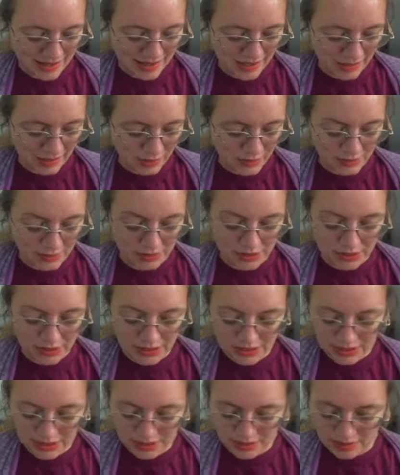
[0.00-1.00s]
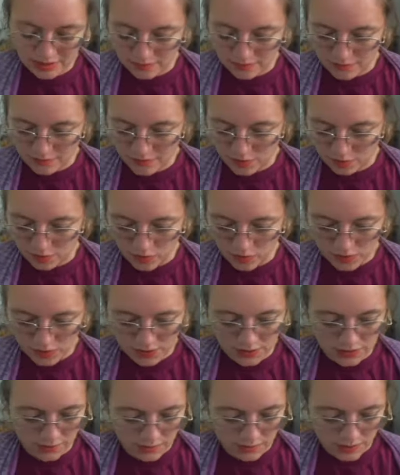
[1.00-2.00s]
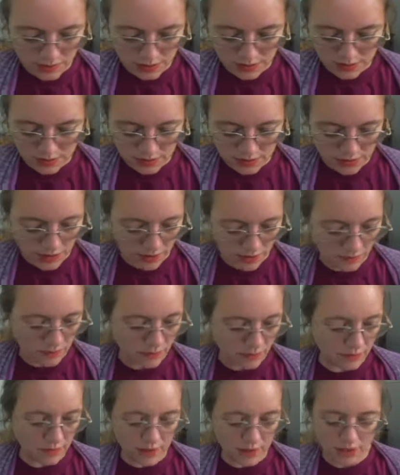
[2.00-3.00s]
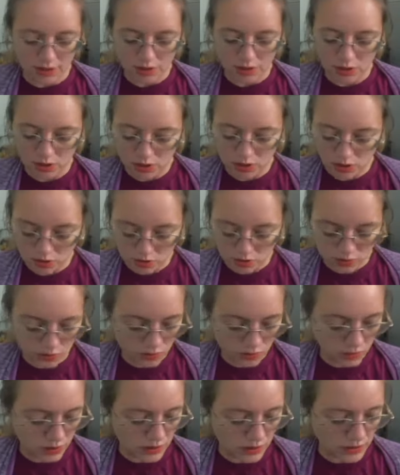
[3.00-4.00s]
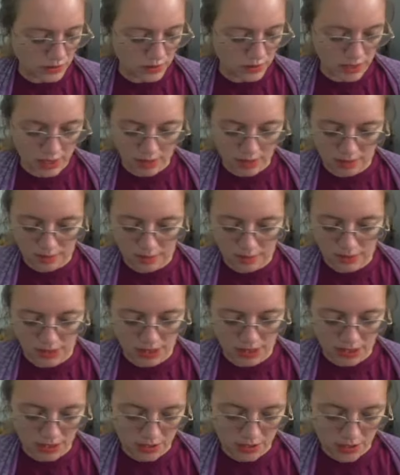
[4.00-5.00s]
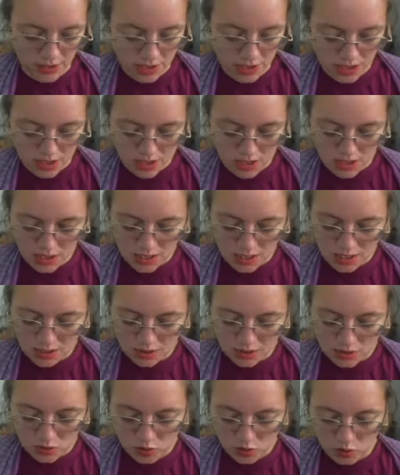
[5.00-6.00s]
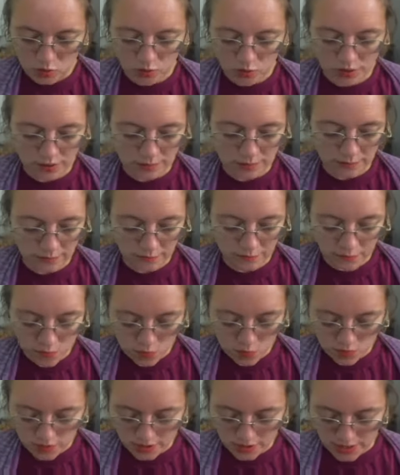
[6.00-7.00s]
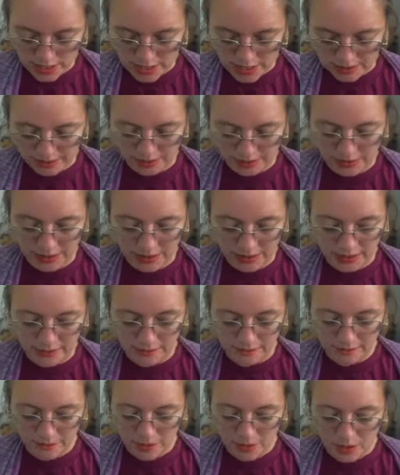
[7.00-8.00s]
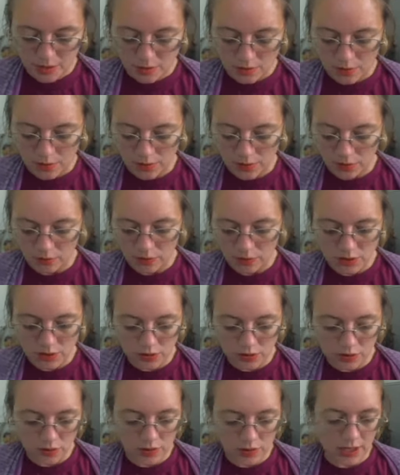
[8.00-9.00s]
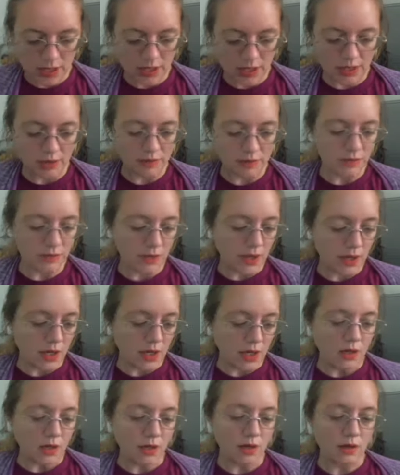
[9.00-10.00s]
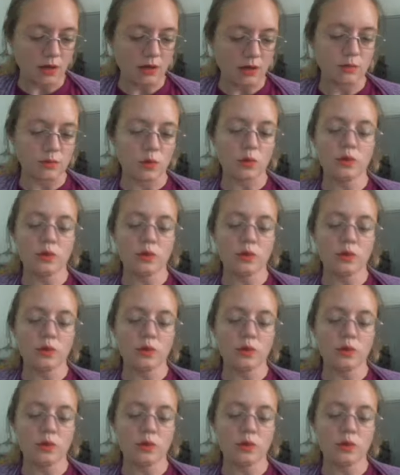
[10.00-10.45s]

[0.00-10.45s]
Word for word: I believe the rest of this stuff I showed in the campaign 24 highlight, but we do have um,